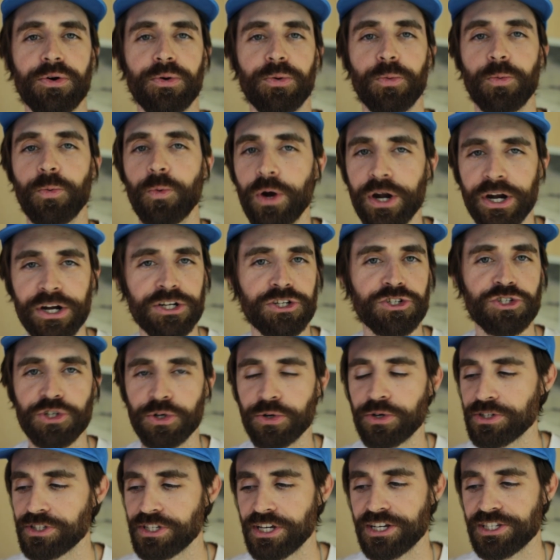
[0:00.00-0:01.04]
wearing
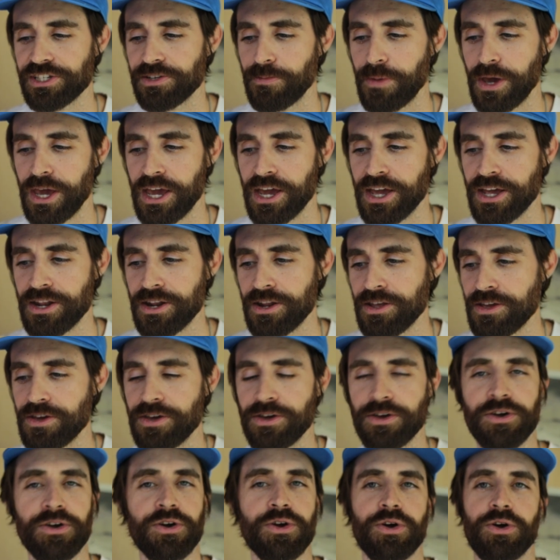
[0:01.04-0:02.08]
shorts as a man,
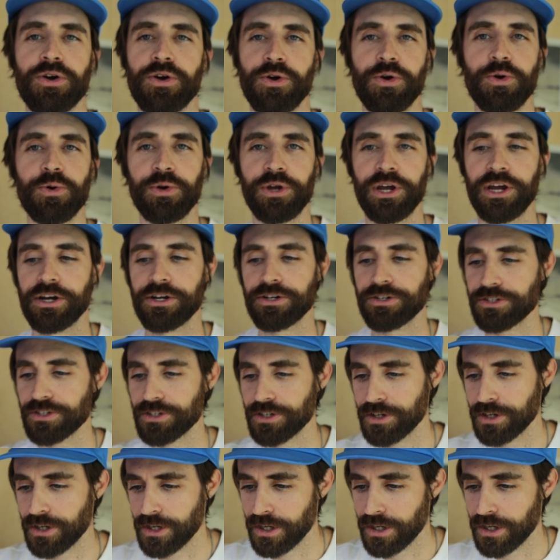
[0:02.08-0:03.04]
who cares?